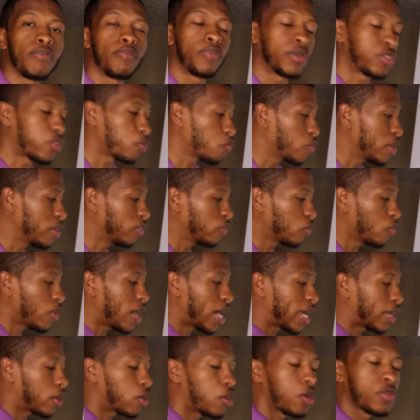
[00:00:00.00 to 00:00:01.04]
But the reason why
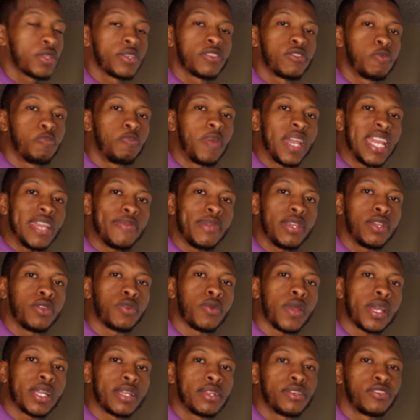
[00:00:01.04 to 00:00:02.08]
I call this baby
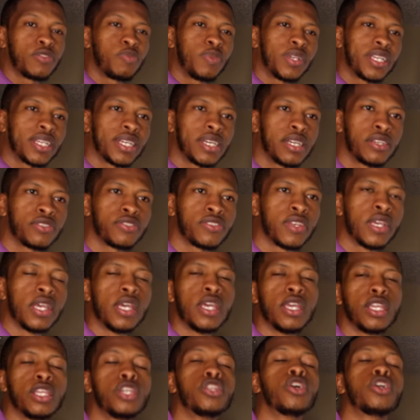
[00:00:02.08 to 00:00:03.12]
credit is because,
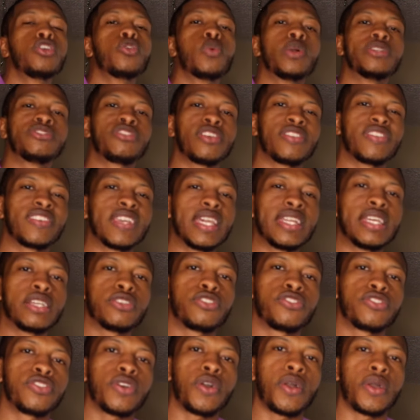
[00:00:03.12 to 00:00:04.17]
you know, you were just getting
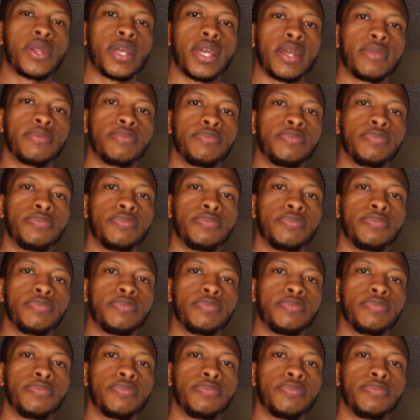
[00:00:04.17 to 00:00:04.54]
started.